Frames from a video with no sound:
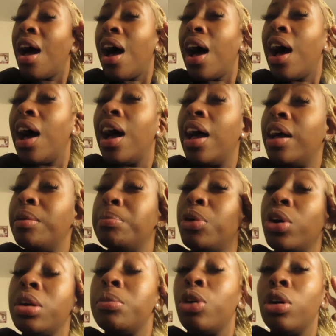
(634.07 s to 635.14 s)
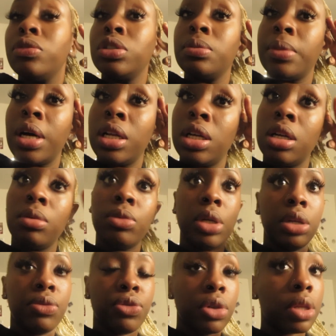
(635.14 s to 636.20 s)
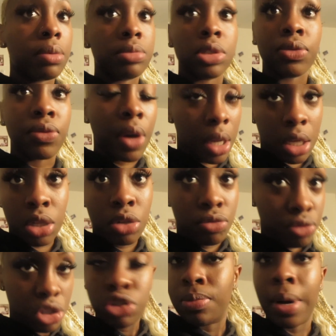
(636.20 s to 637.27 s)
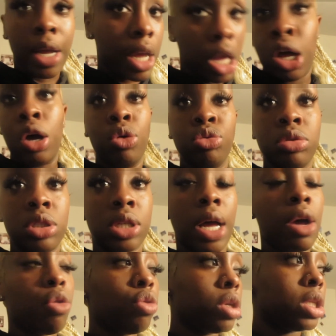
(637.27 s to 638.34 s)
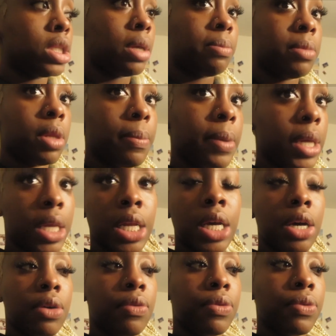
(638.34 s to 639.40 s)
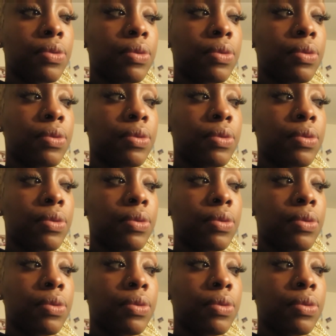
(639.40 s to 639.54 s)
I bought them off somebody, and I'm waiting for them to finally reach my house. I ordered them the beginning of